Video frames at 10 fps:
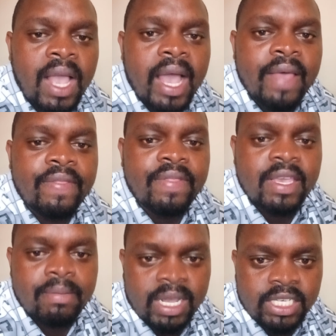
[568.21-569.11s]
and
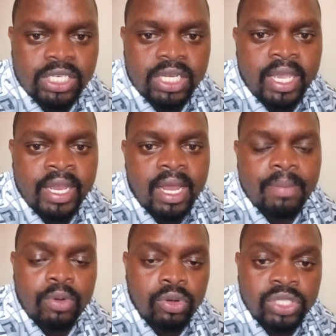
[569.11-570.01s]
they might end
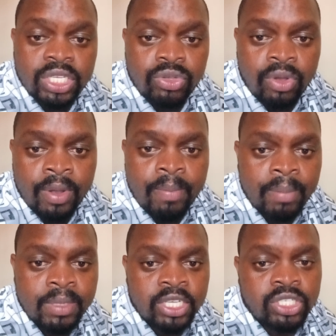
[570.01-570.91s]
up causing your web
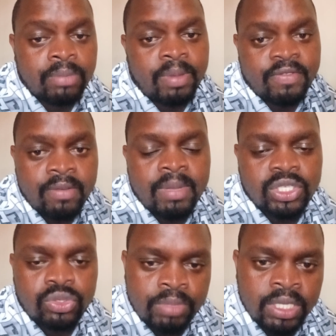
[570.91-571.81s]
application
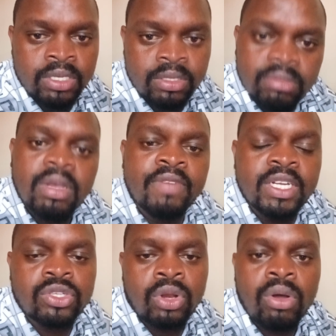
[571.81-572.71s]
performance to be
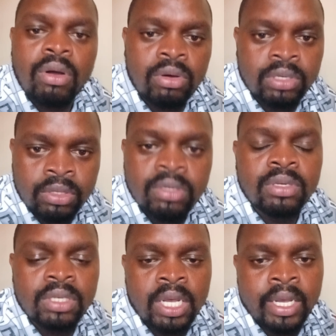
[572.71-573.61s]
very slow,
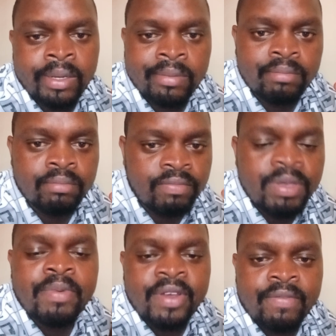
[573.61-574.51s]
or
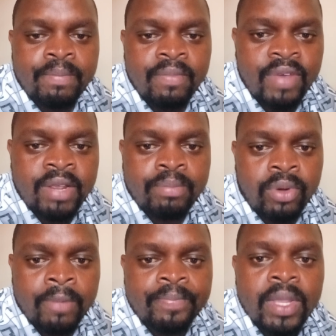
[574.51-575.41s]
be very, very poor?